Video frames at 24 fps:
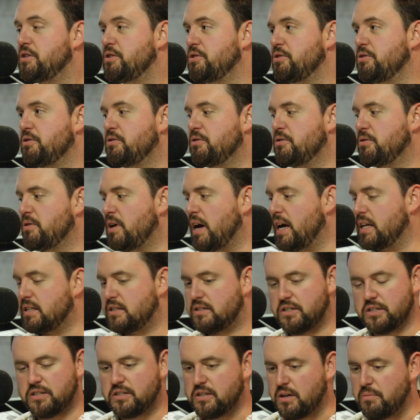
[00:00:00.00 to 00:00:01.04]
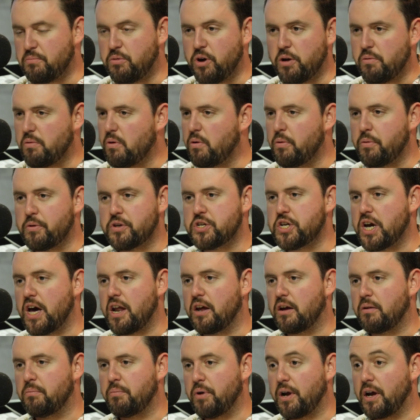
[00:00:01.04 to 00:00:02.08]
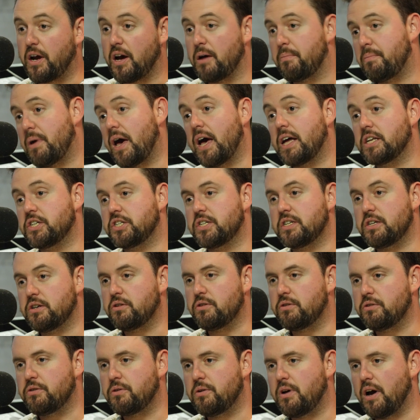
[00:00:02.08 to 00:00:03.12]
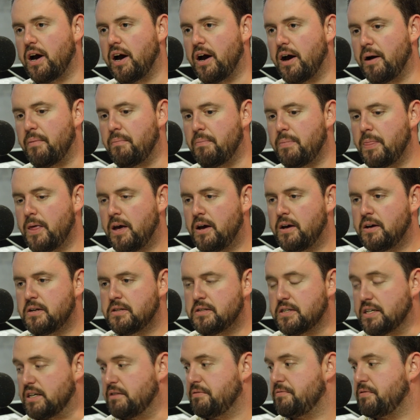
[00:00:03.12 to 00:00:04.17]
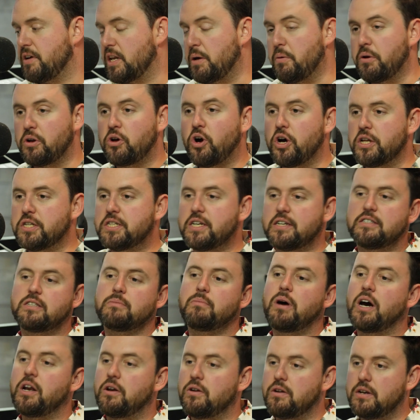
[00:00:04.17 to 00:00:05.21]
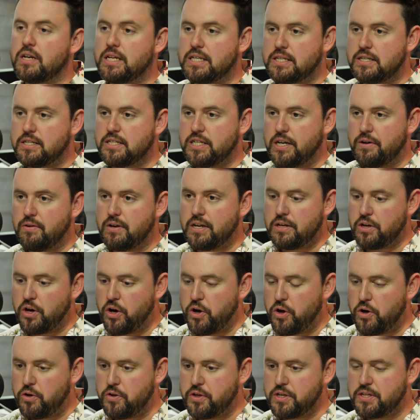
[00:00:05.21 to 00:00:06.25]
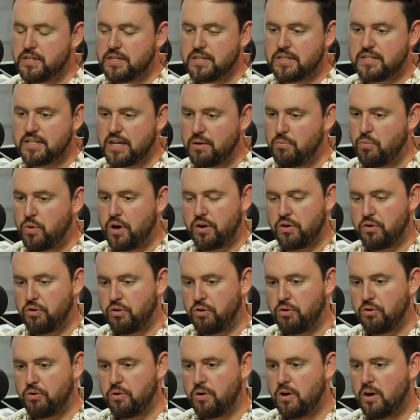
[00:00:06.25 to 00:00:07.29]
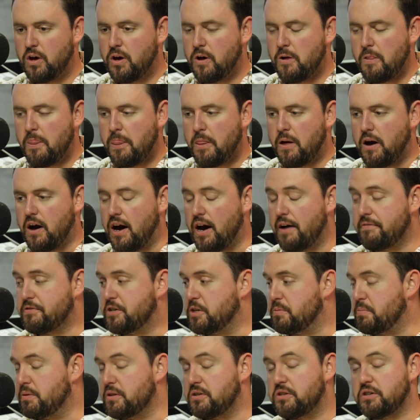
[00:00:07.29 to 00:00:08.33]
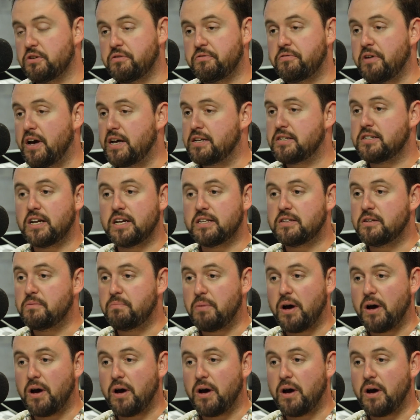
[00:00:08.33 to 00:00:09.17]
to, at just some point while we were chatting, bring up Angie Oeh, to give anyone context that might not necessarily know. This is someone who I've just been so fascinated